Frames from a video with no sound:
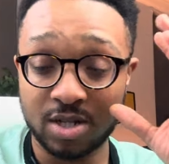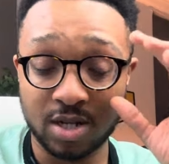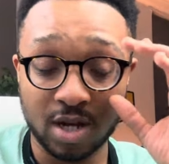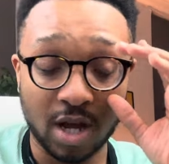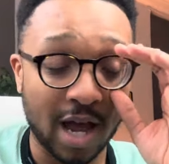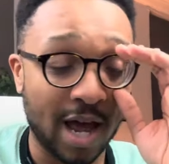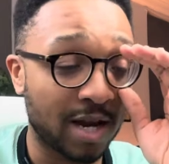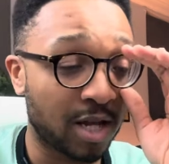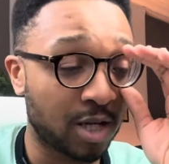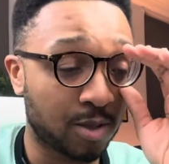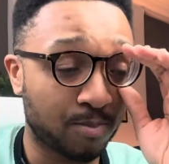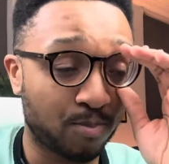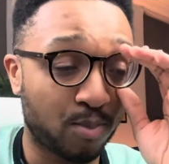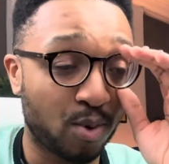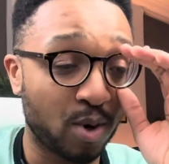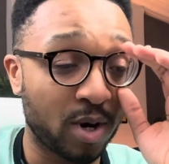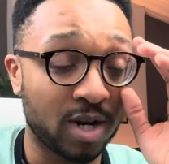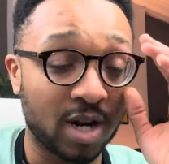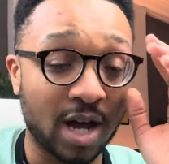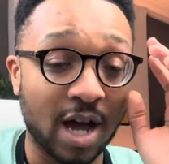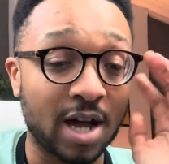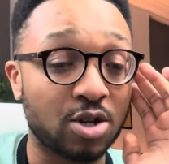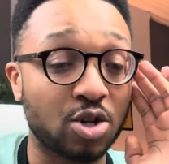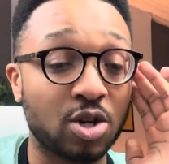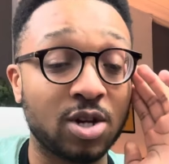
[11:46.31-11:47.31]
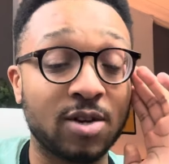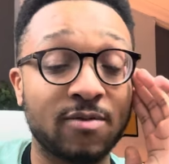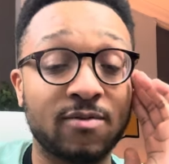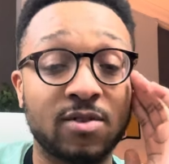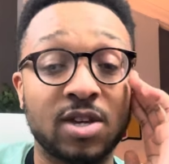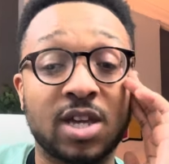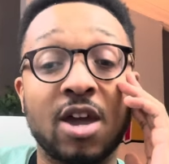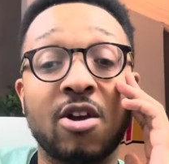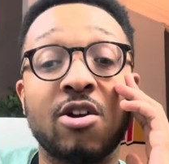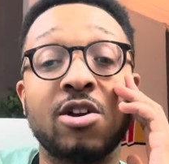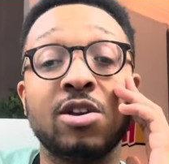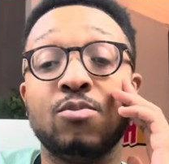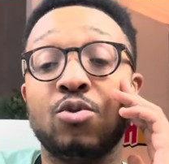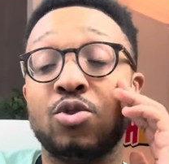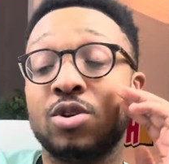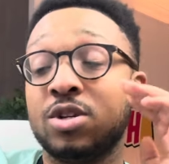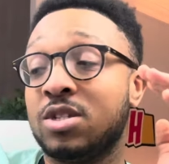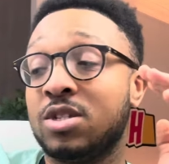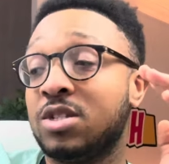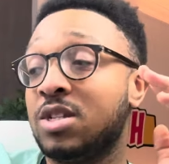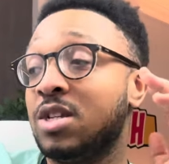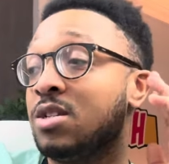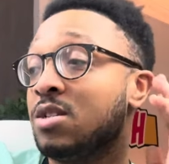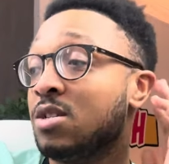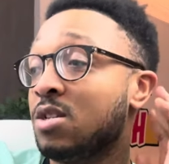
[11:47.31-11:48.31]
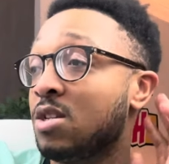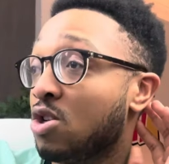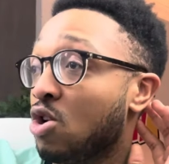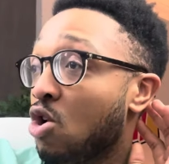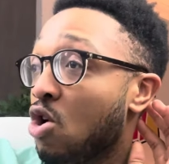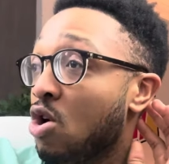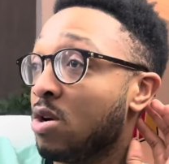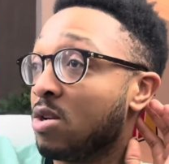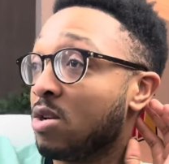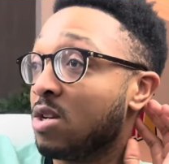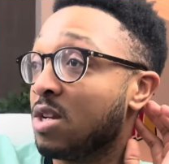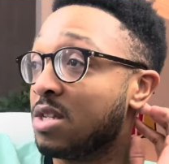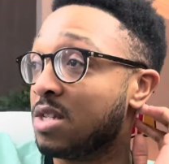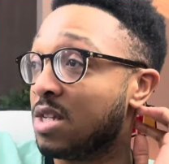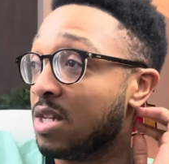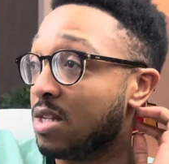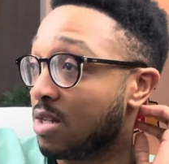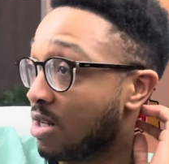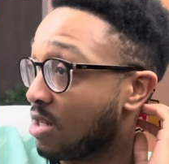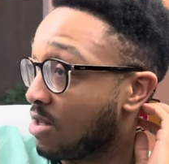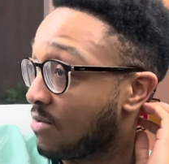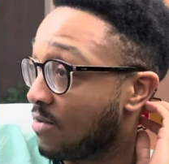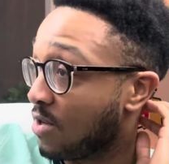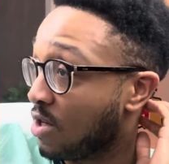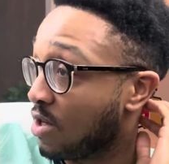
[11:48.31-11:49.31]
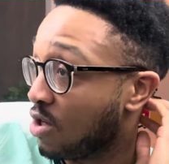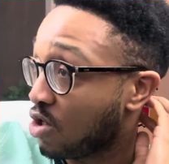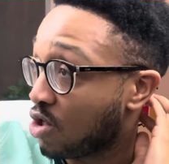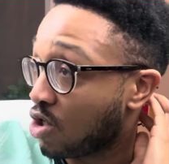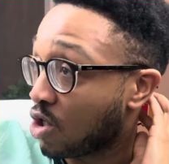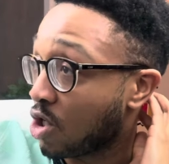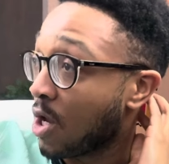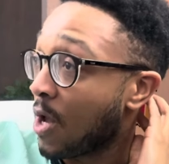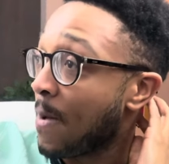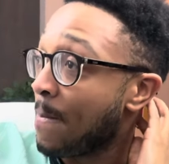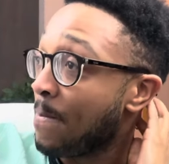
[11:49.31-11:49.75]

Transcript: At this point, I don't even care anymore. The season is long. The season is finished.